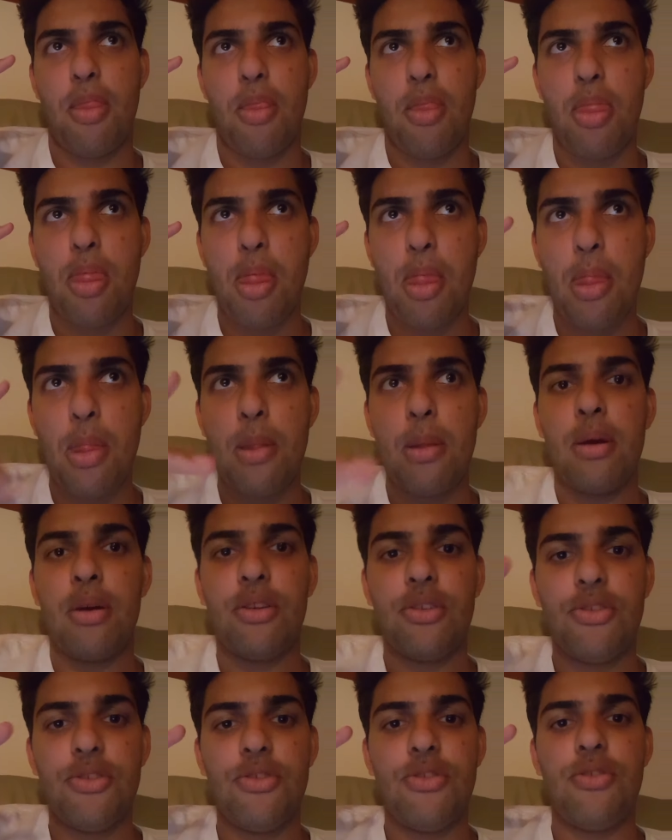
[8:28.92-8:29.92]

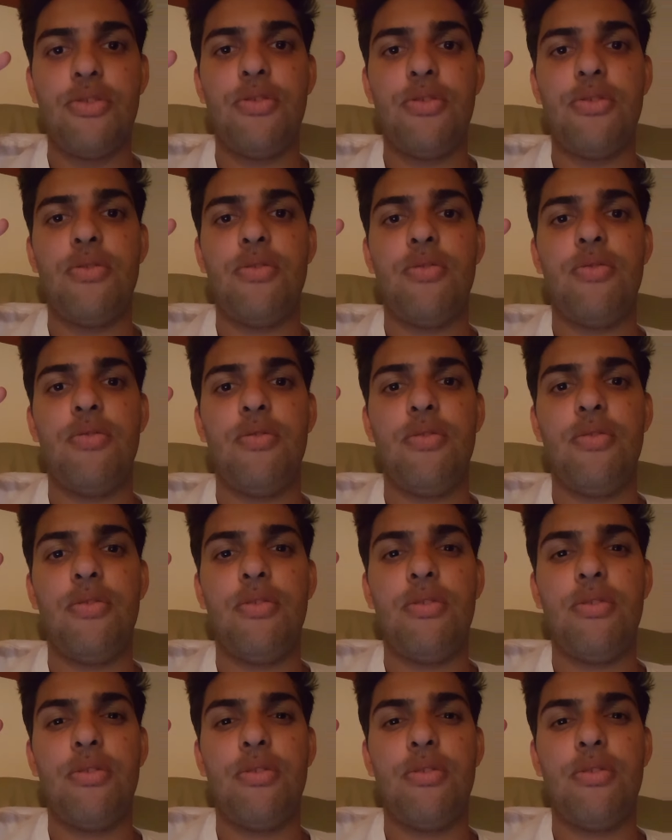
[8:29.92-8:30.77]
Nobody speaks.